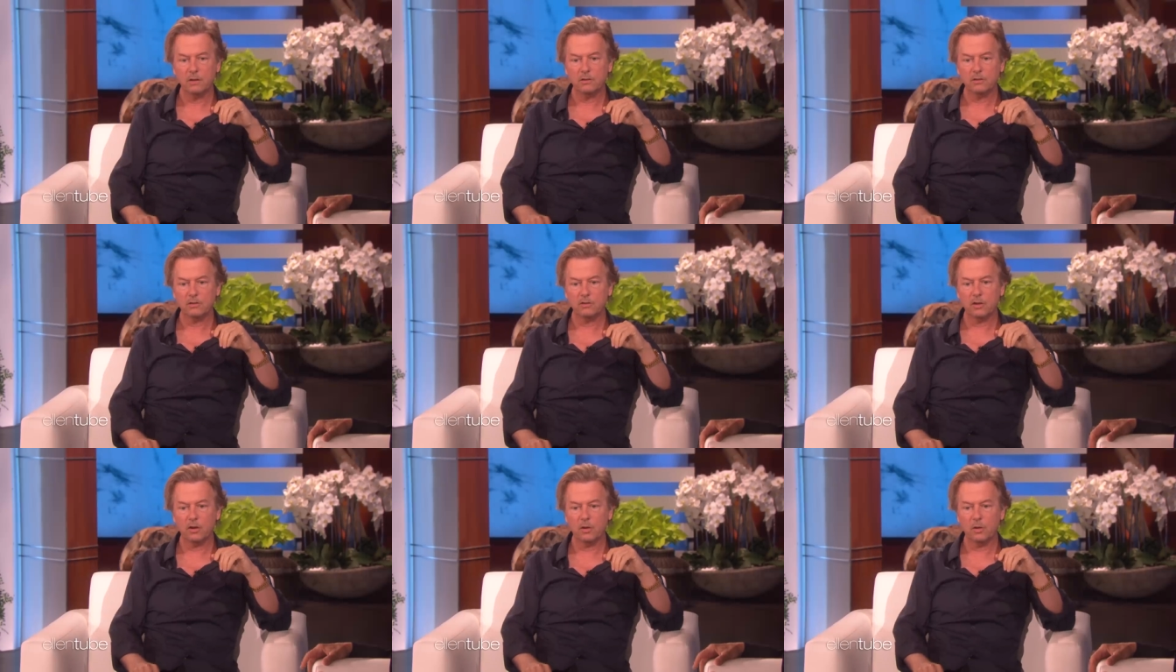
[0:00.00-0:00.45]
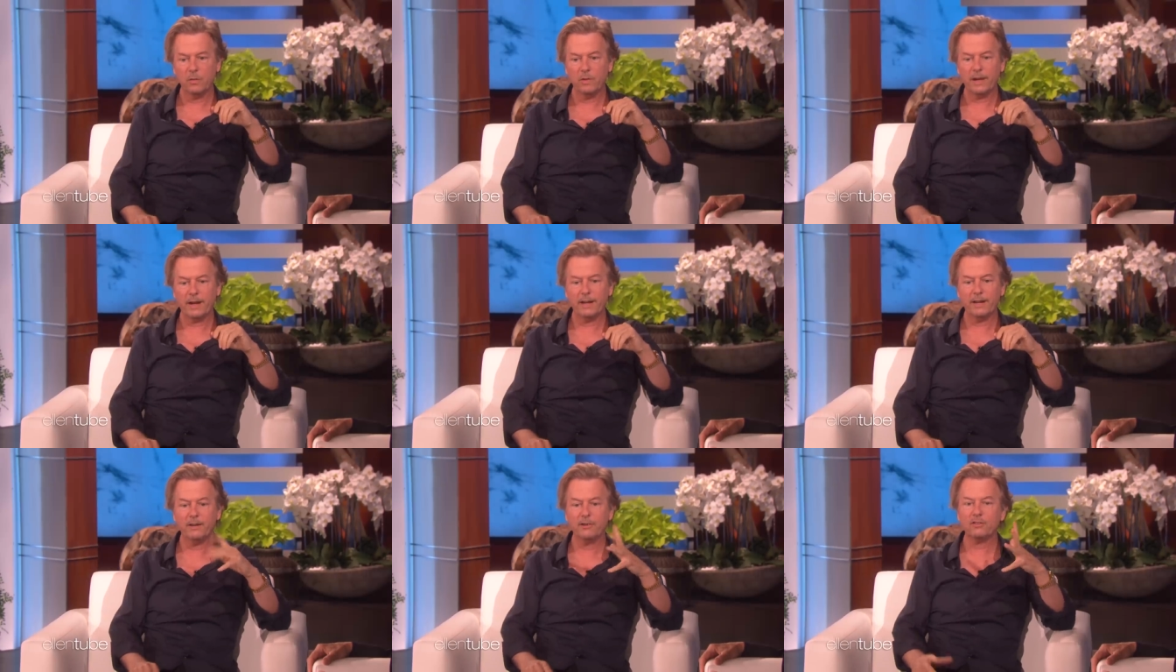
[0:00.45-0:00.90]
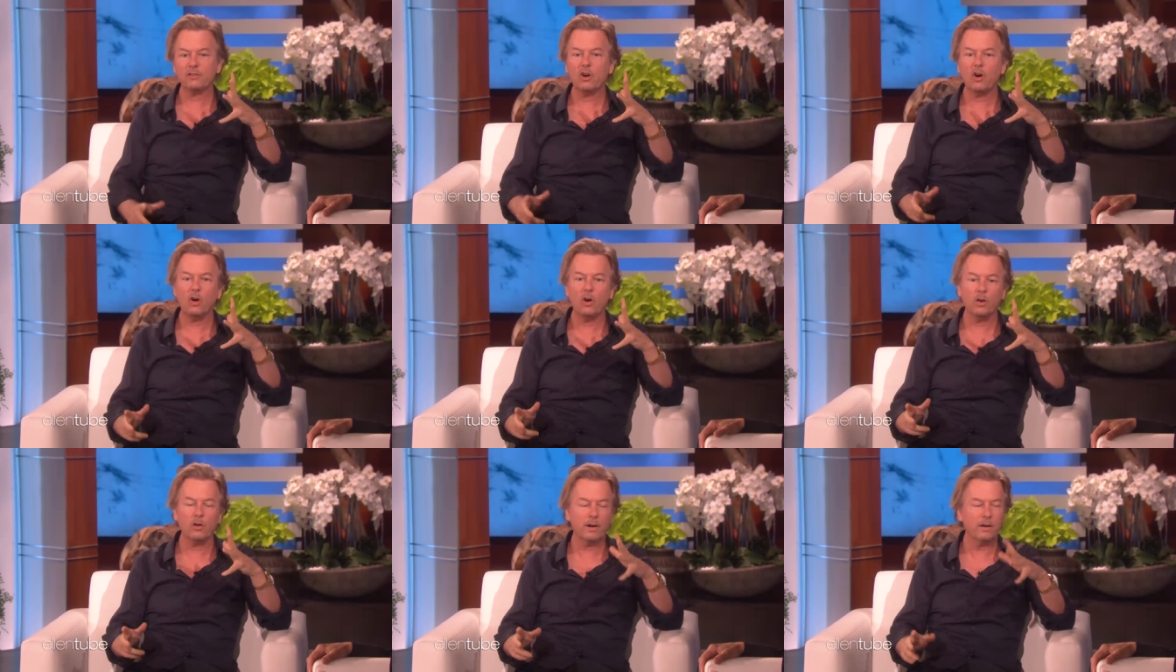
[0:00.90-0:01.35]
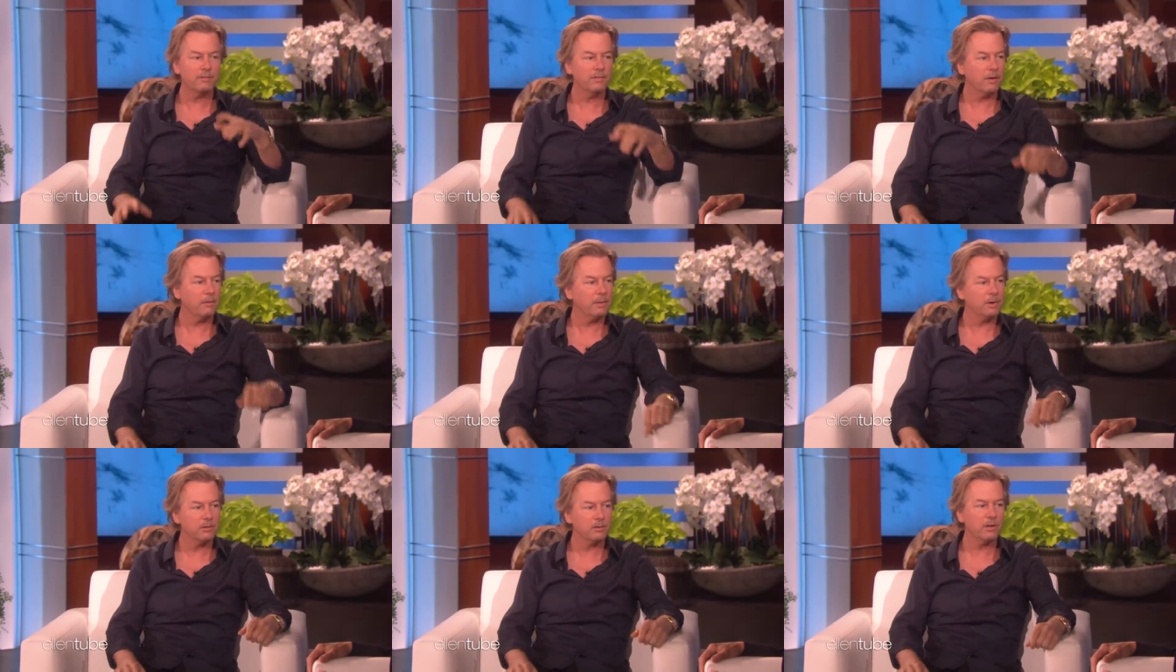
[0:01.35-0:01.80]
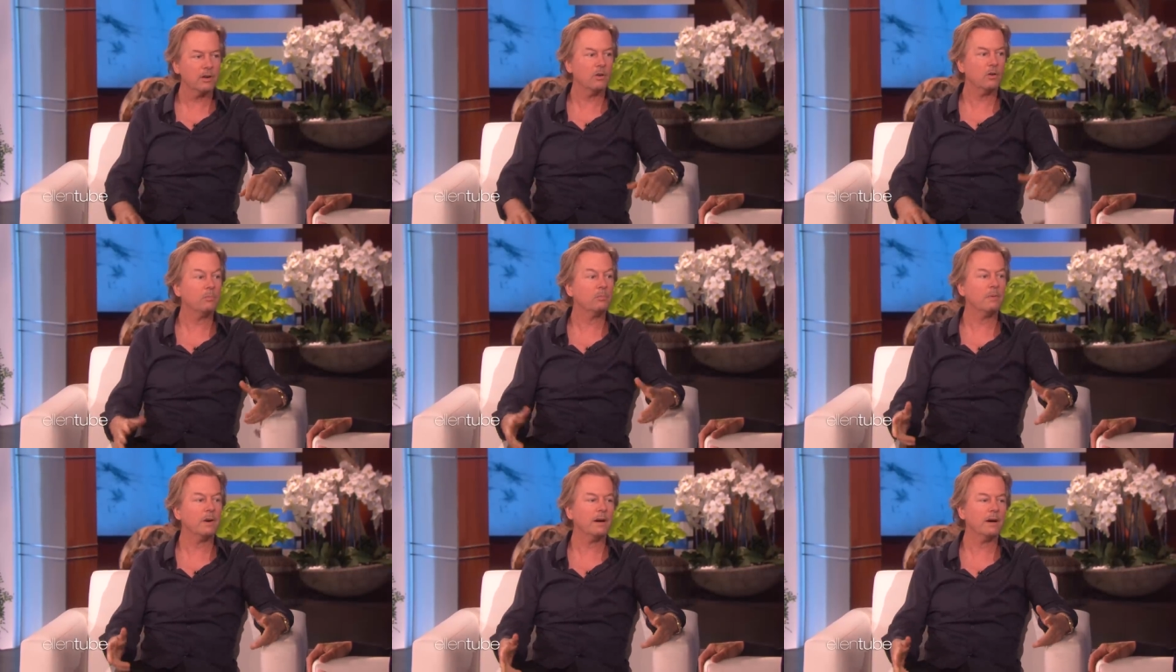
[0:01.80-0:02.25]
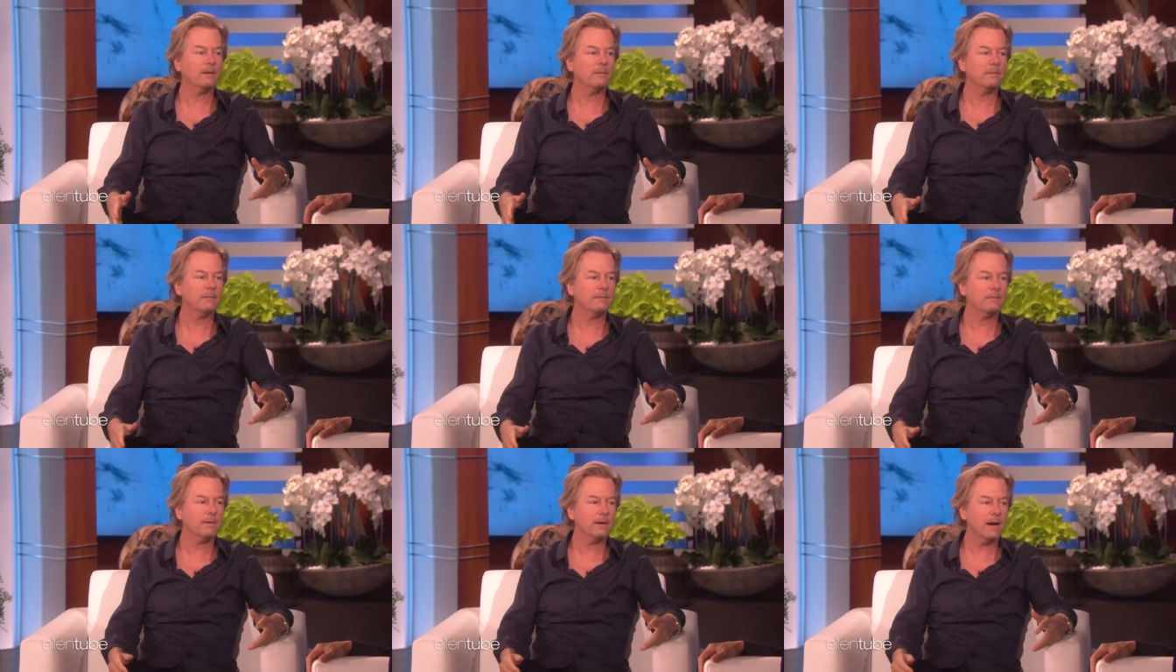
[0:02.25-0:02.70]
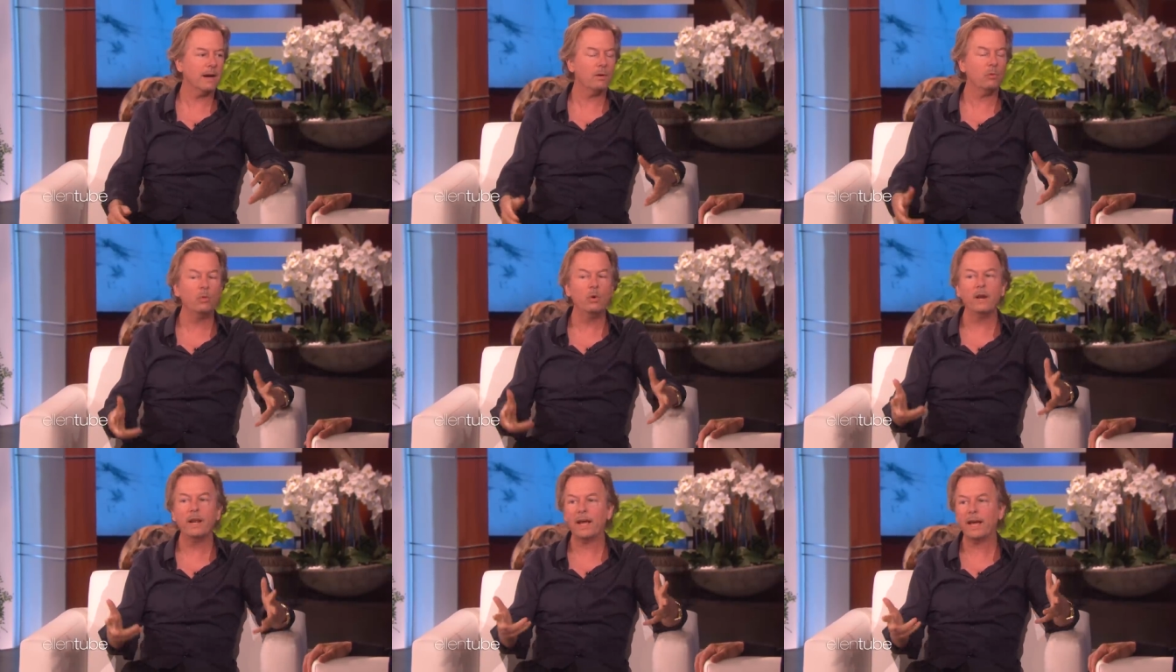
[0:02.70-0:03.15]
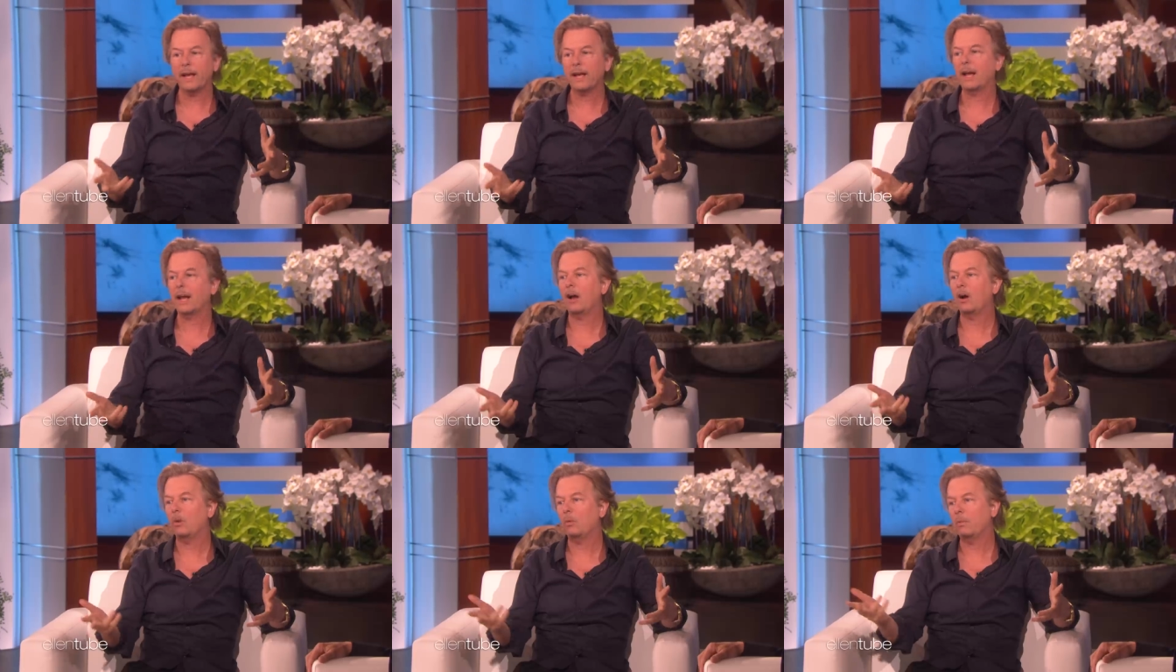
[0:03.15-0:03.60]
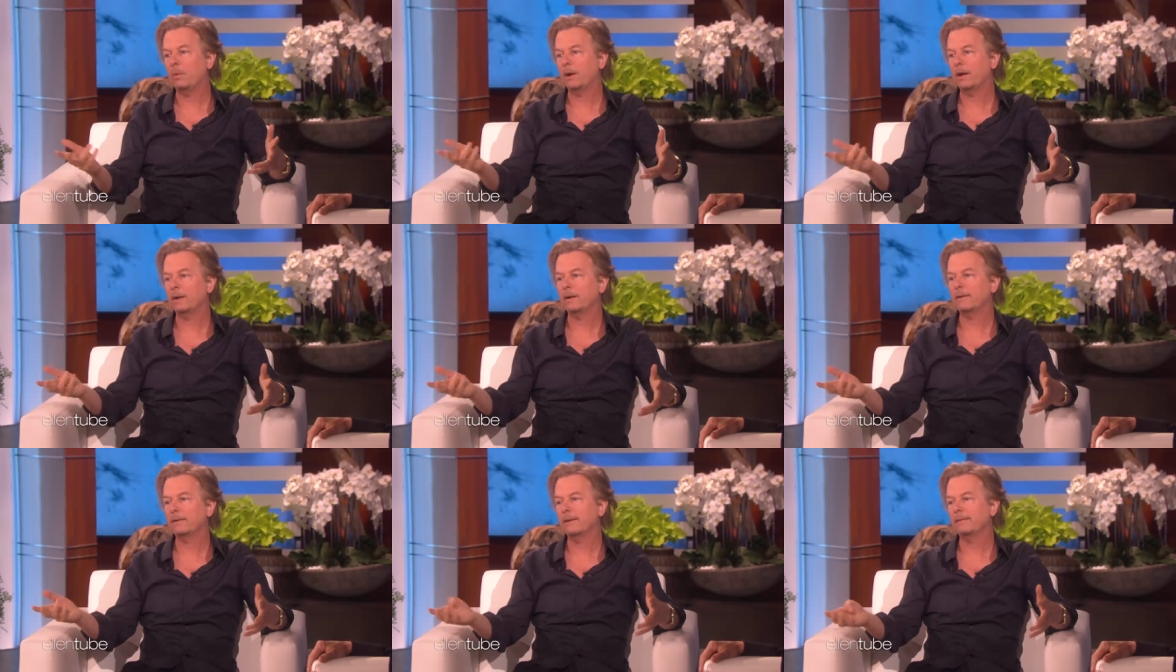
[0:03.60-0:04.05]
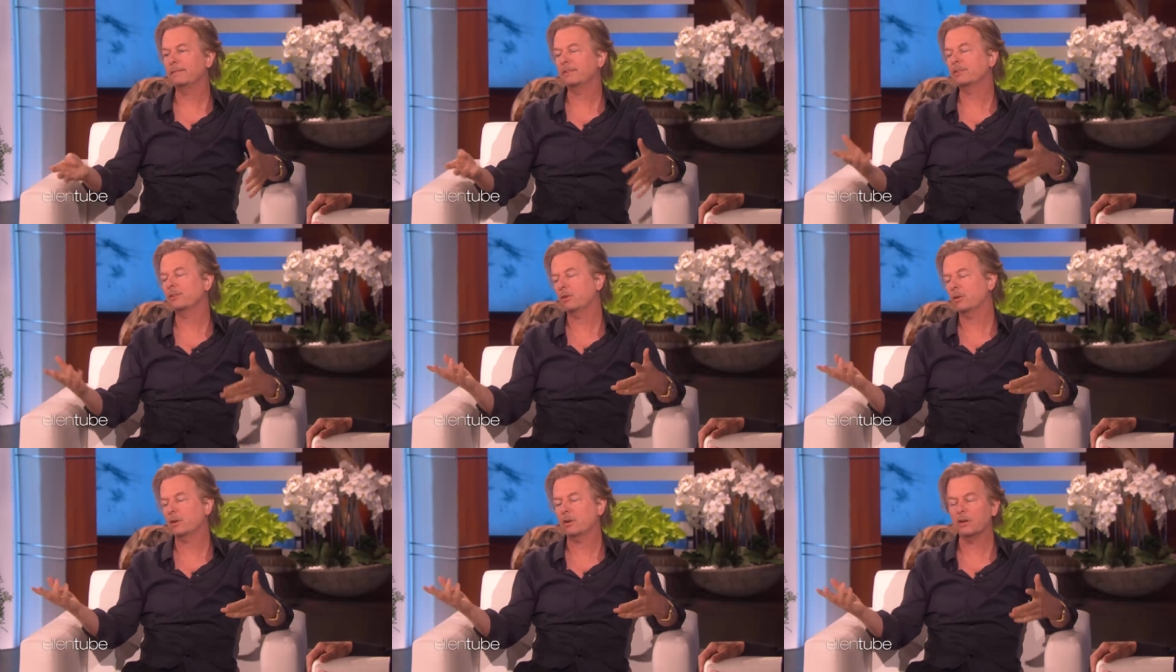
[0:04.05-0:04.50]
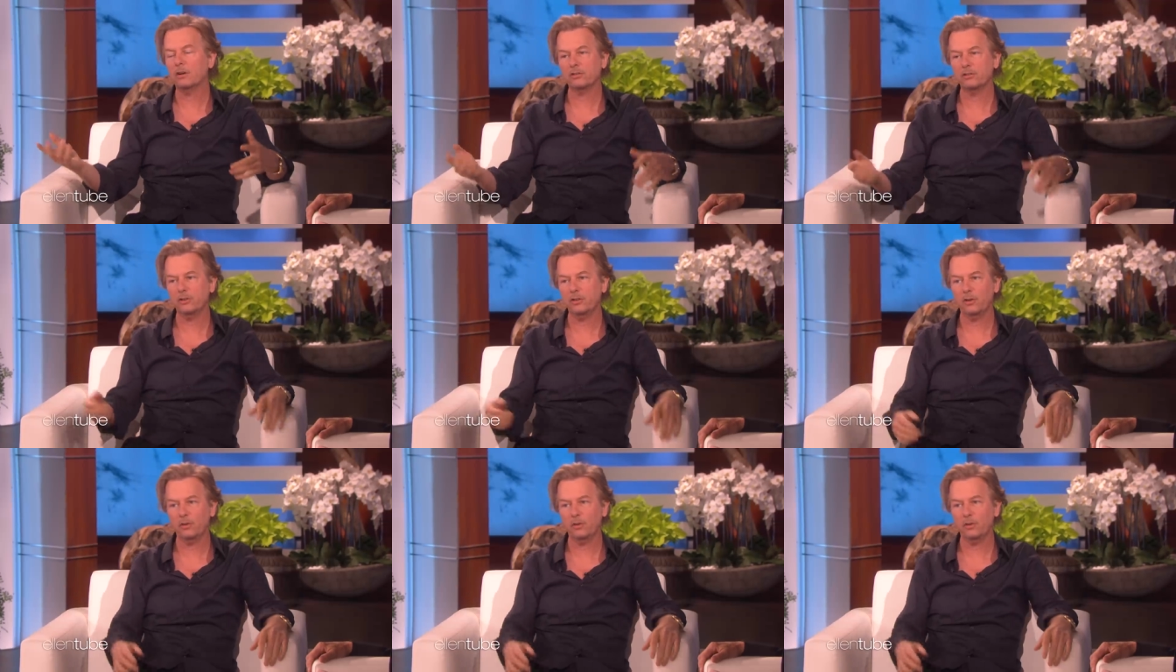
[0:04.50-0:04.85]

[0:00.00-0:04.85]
So then I just called, I felt bad. So I go, Mom, I would hang out, but I'm just going to car show.